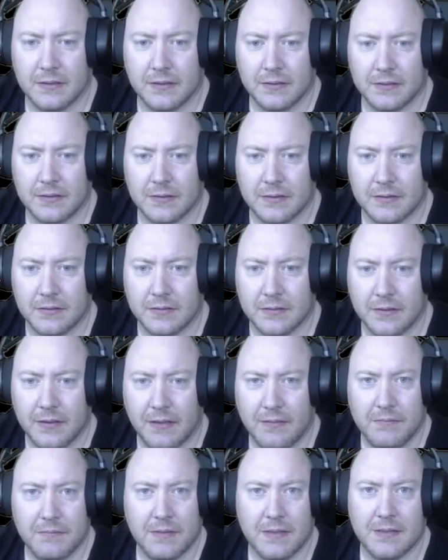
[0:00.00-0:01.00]
So yeah,
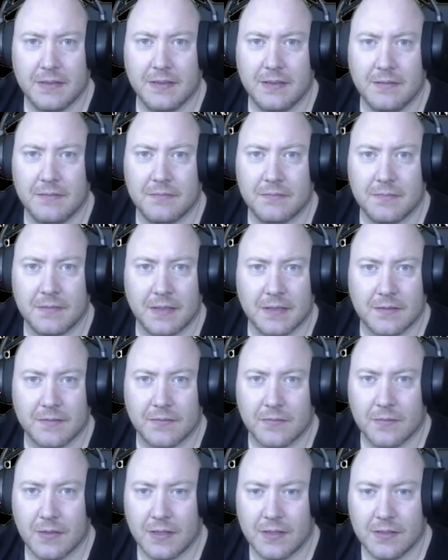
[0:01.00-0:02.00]
that's it. Thanks for
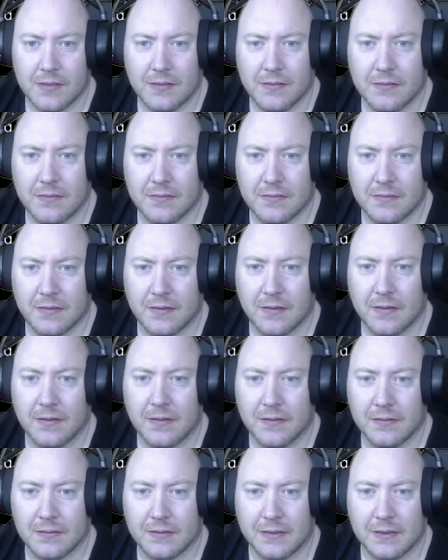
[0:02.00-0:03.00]
watching.
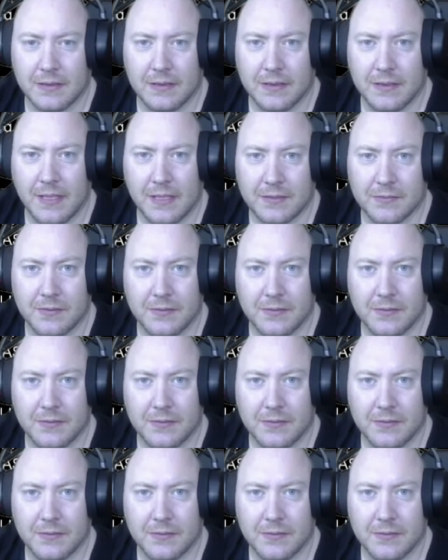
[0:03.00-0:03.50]
See you in the next